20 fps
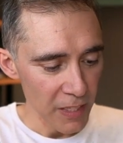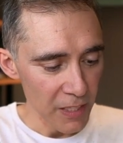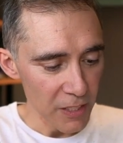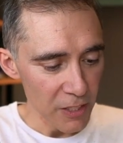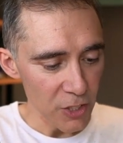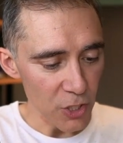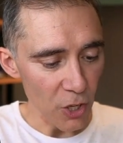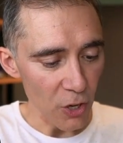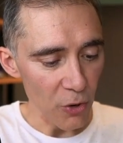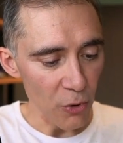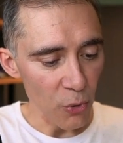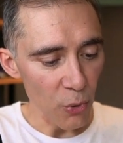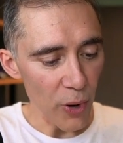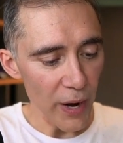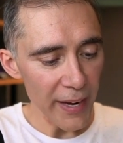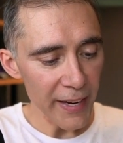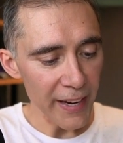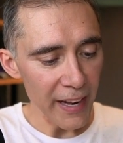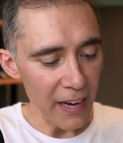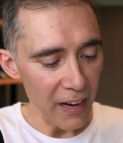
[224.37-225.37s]
So
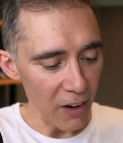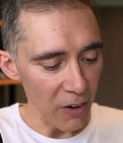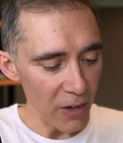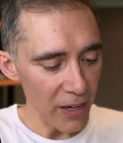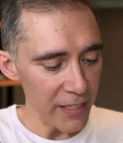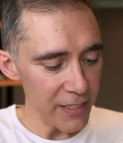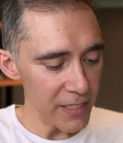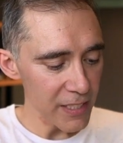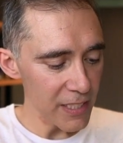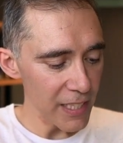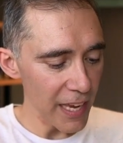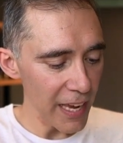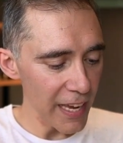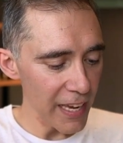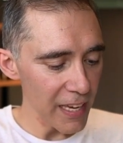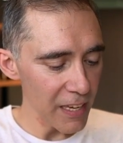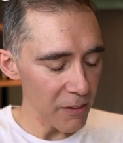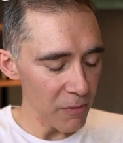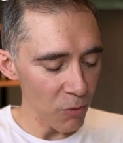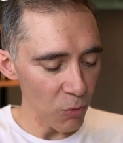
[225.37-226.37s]
right now, let's
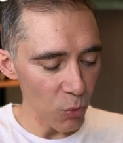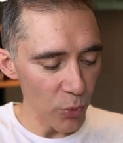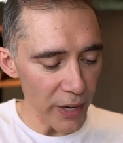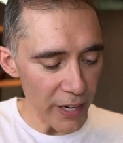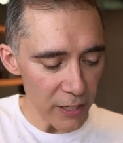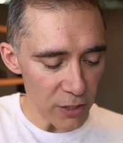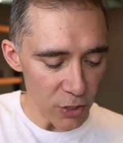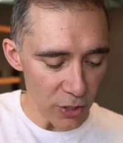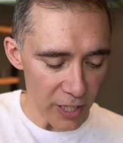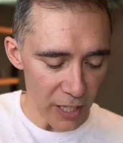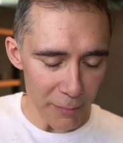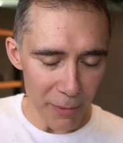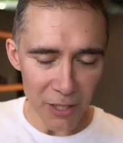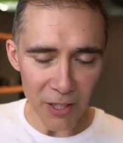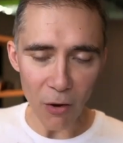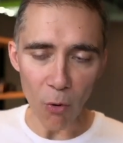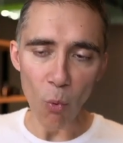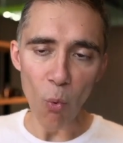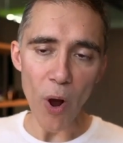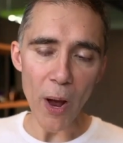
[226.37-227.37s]
say we are talking about
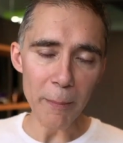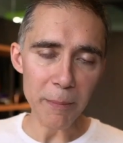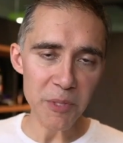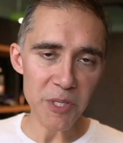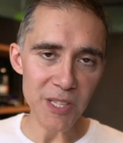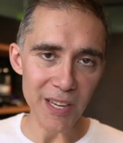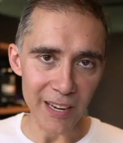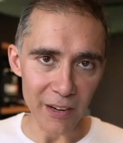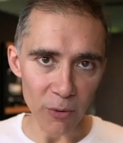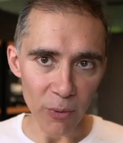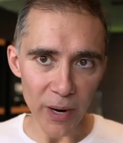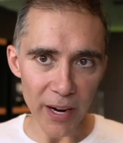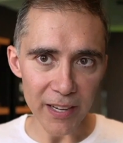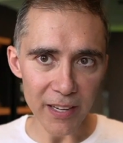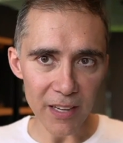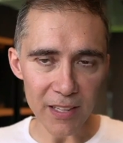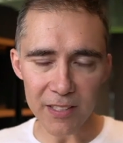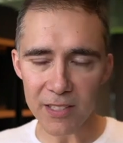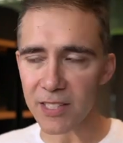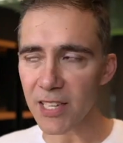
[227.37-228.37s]
a website, right?
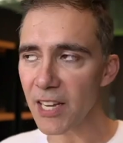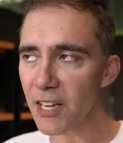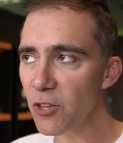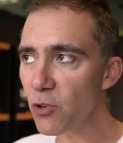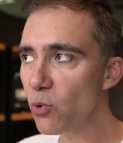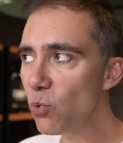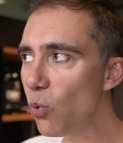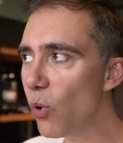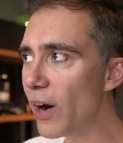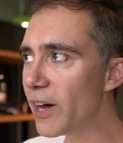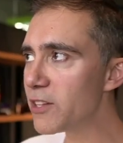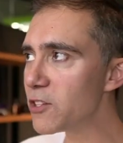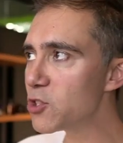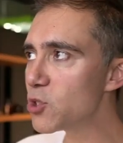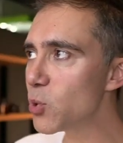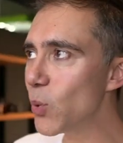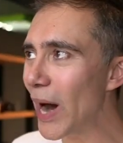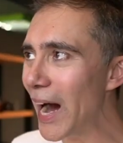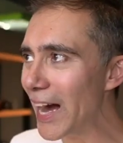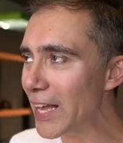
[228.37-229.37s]
Let's say you want
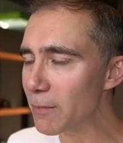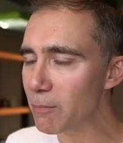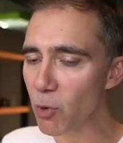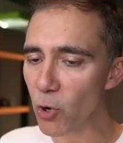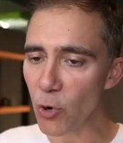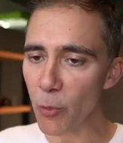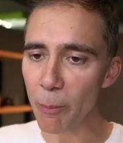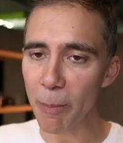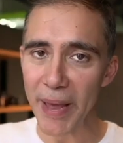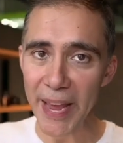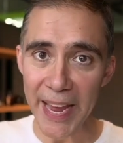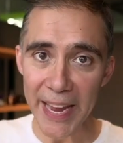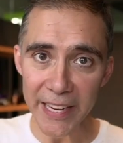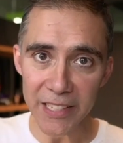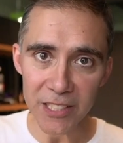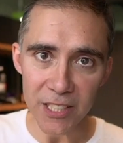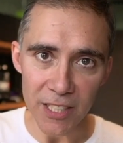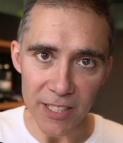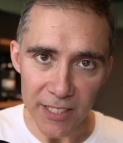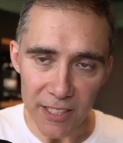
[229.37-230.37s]
to add more
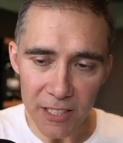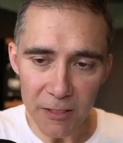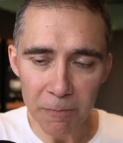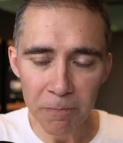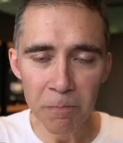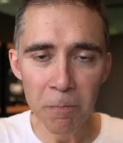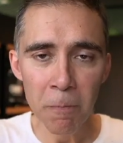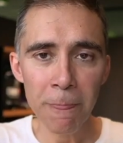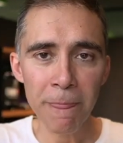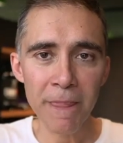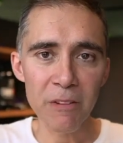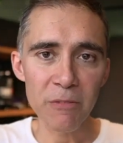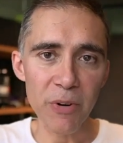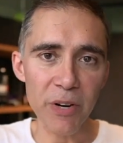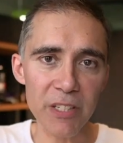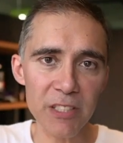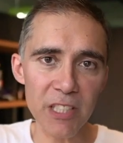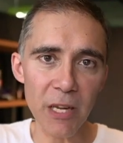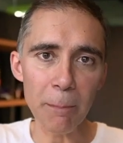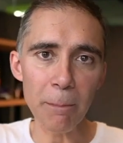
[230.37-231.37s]
pages. For
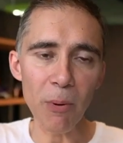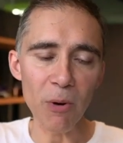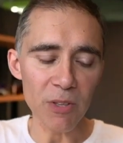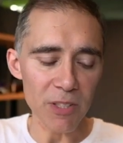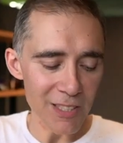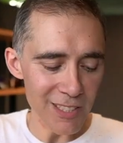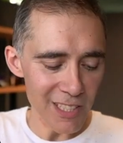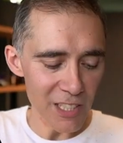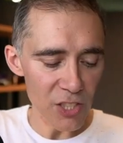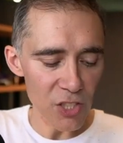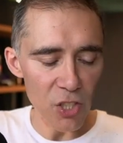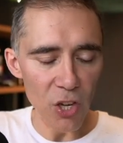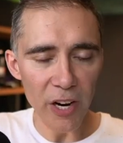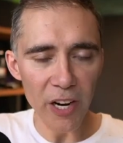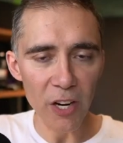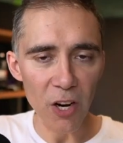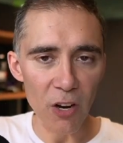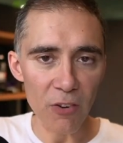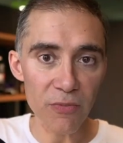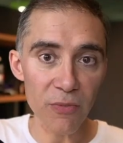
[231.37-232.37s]
example, this is not
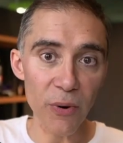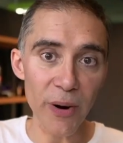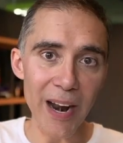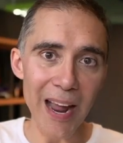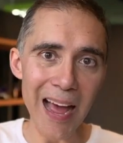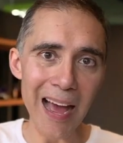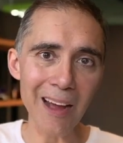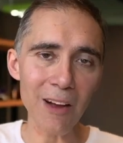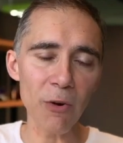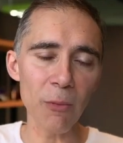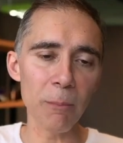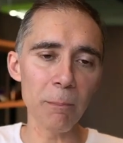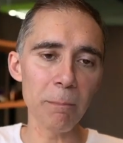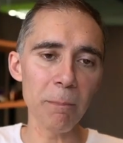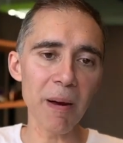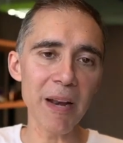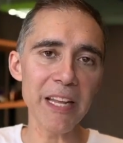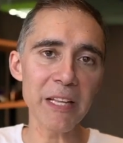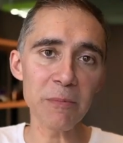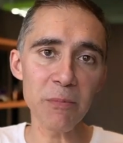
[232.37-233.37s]
enough for a
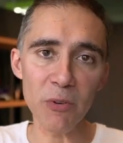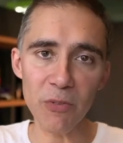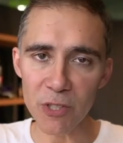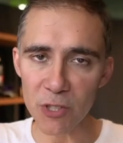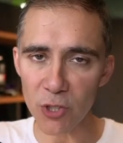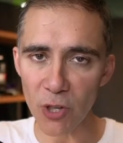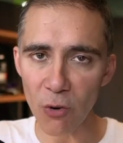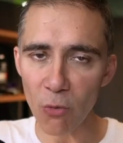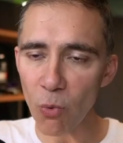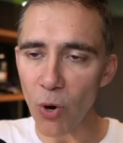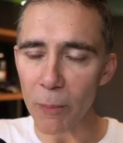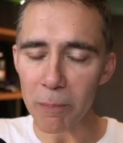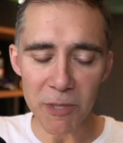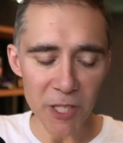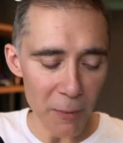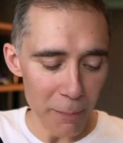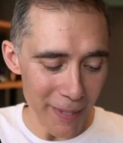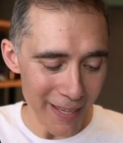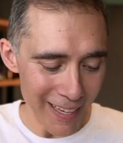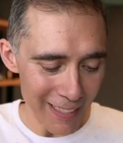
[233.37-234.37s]
complete professional
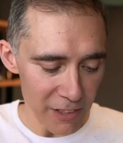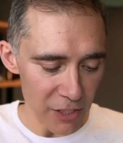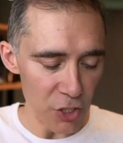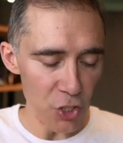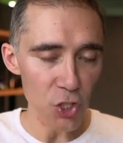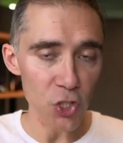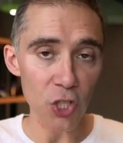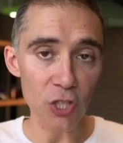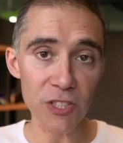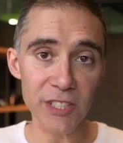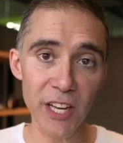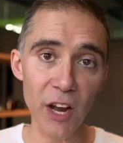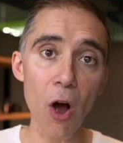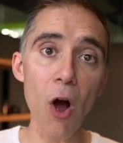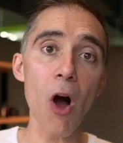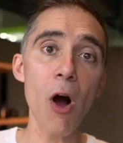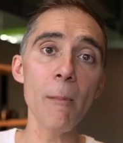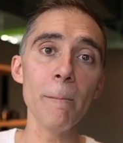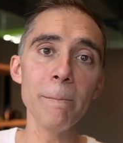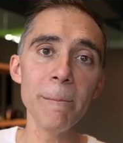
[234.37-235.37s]
website because it's just the
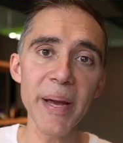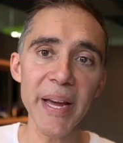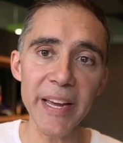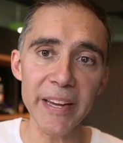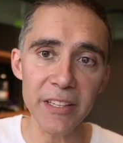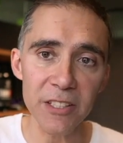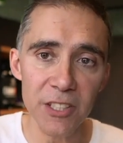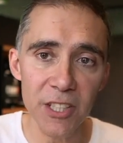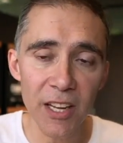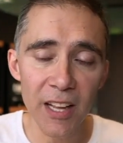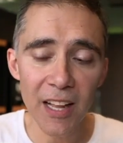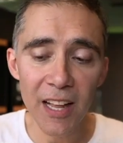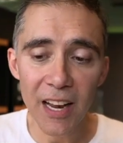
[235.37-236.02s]
home page.